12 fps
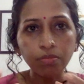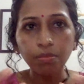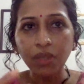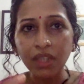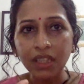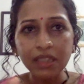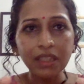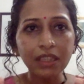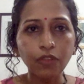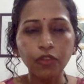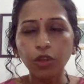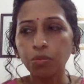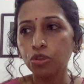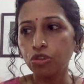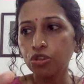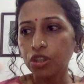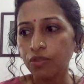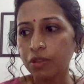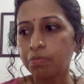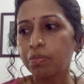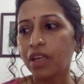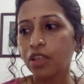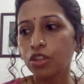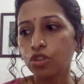building a sense of community with
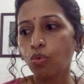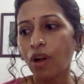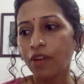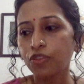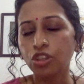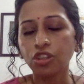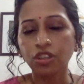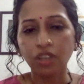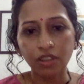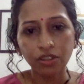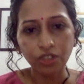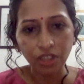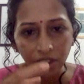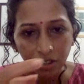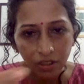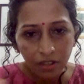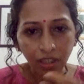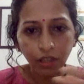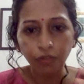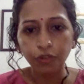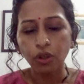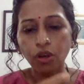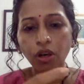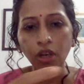parents who have children under 3 years, and if
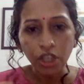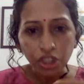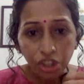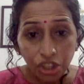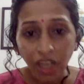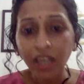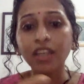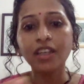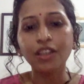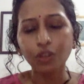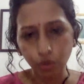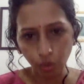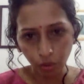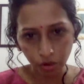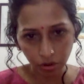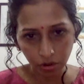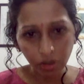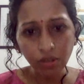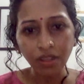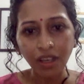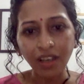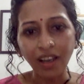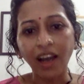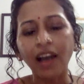you're sharing resources,
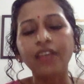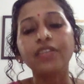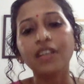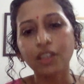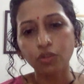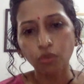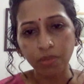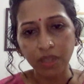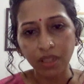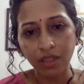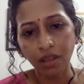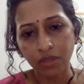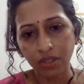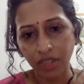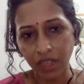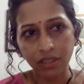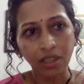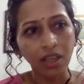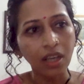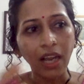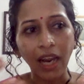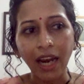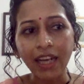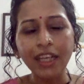I think it would be great.
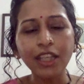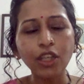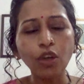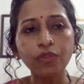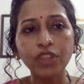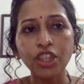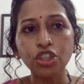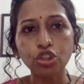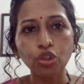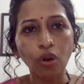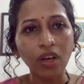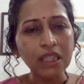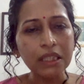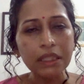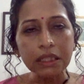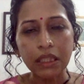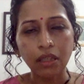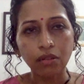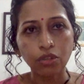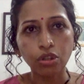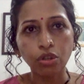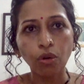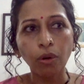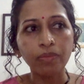And any of these toys,
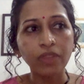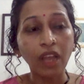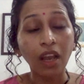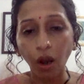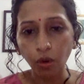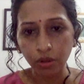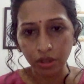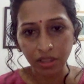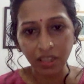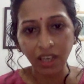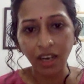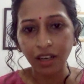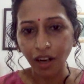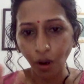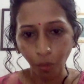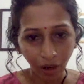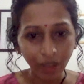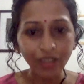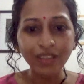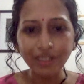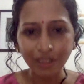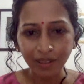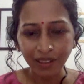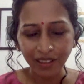the louder they are, avoid it.